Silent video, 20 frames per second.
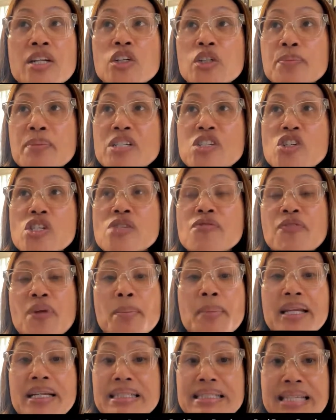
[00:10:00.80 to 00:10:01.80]
it could be just
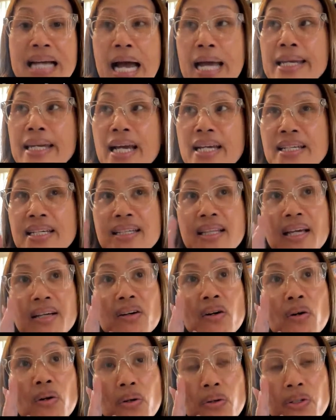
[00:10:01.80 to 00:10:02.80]
from like a tiny idea,
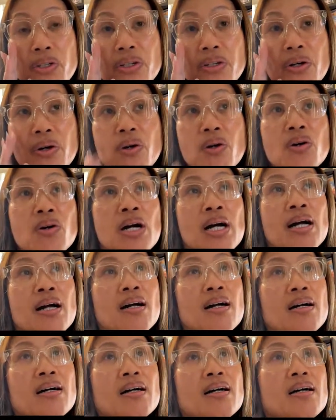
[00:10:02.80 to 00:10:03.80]
like, oh,
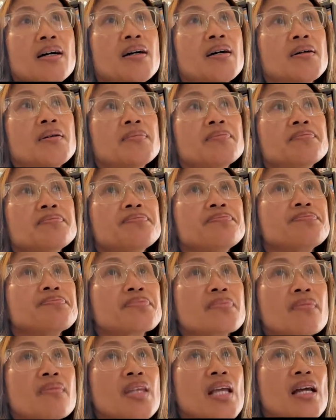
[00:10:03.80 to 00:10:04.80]
um,
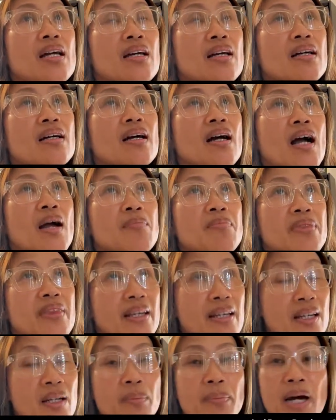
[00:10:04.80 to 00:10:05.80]
I'm
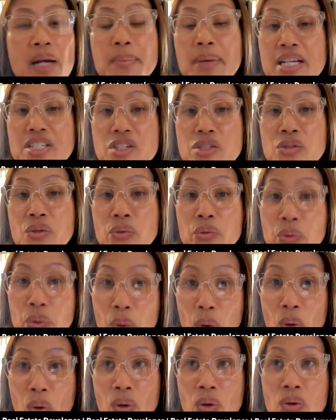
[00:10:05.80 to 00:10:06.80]
thinking about it, but I just don't
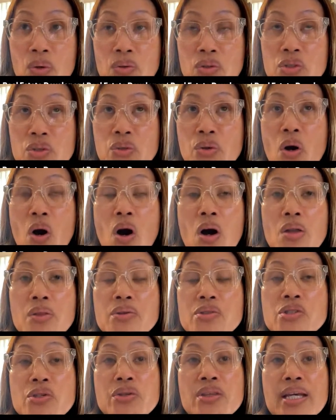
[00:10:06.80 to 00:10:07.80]
know, to all
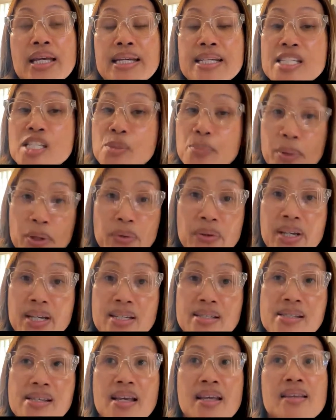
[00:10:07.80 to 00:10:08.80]
the to the
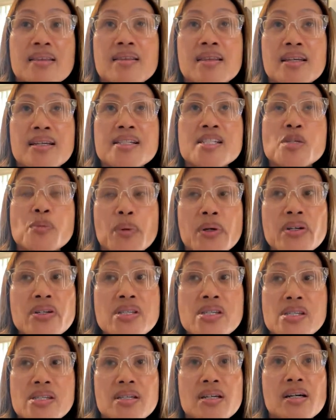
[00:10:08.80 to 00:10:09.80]
experience. And the
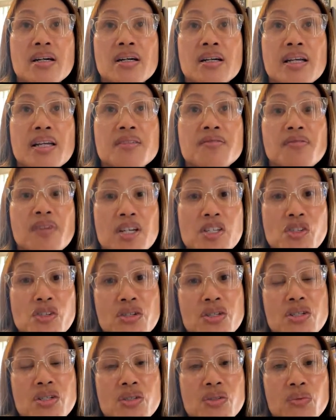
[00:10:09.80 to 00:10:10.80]
experienced
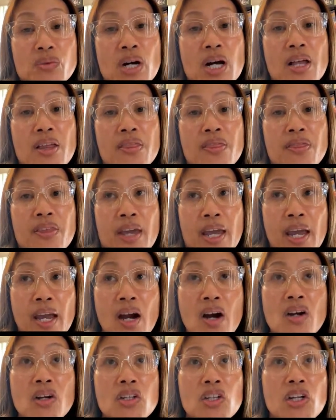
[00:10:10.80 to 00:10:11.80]
investors,
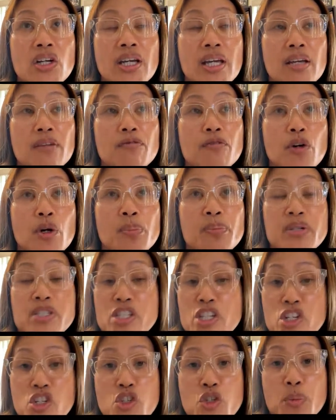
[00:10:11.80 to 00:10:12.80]
they are looking for
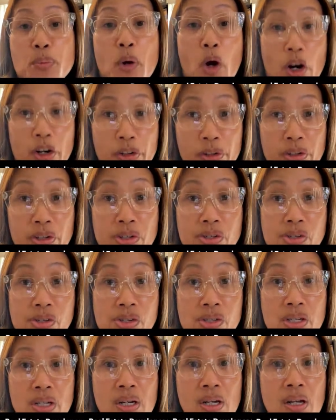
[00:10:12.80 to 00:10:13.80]
potential
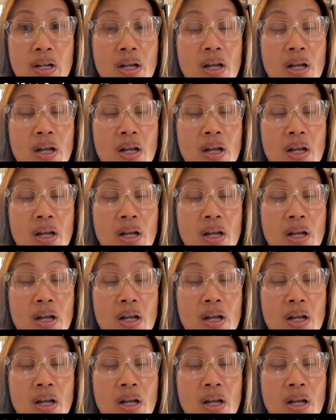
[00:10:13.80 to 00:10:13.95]
partners,